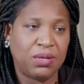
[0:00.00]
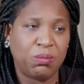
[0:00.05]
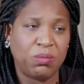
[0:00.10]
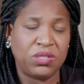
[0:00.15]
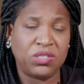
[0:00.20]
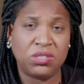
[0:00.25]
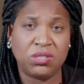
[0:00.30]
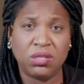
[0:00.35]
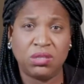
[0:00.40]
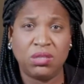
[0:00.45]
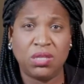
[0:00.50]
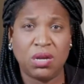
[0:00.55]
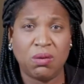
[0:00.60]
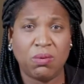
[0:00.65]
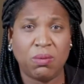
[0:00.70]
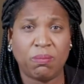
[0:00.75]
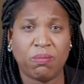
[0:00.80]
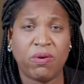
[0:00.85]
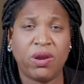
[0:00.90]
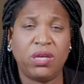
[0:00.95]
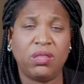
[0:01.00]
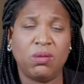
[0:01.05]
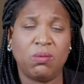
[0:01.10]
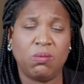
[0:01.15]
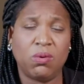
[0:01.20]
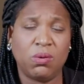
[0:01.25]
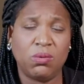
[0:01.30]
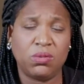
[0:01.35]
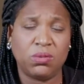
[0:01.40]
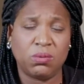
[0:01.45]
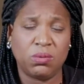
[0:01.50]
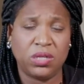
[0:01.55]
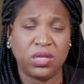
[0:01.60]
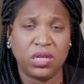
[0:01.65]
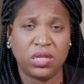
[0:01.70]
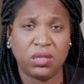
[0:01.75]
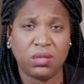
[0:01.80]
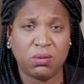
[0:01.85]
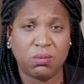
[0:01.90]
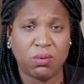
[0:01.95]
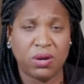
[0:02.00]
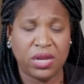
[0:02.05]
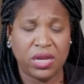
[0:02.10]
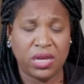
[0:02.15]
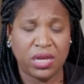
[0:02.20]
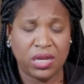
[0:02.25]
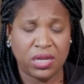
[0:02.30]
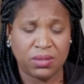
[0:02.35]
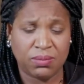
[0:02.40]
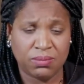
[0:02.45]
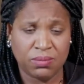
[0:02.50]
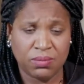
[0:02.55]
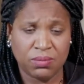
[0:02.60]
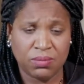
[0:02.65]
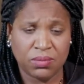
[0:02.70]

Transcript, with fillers: And we stood there and we prayed the rosary in the rain.